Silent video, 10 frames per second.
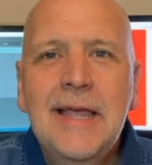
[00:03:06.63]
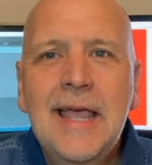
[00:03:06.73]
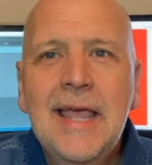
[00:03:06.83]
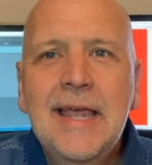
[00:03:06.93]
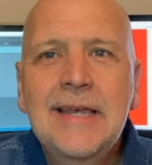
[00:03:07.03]

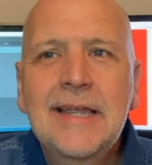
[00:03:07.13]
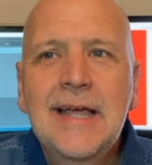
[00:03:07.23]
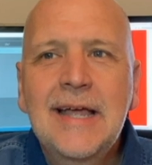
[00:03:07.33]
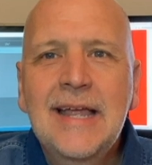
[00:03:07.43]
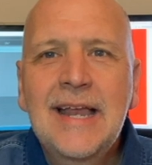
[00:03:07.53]
And
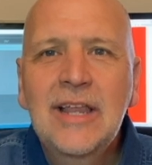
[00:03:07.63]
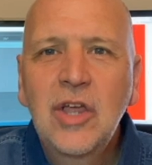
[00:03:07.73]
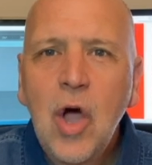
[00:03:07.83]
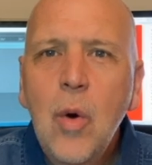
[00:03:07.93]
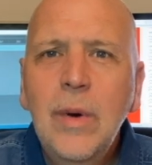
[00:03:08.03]

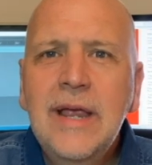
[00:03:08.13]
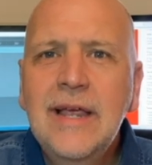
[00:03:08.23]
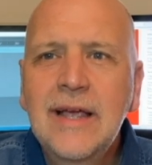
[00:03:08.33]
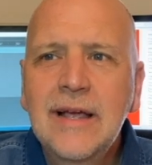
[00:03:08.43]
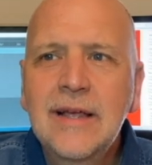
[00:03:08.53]

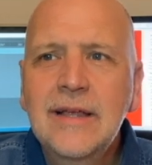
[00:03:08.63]
going,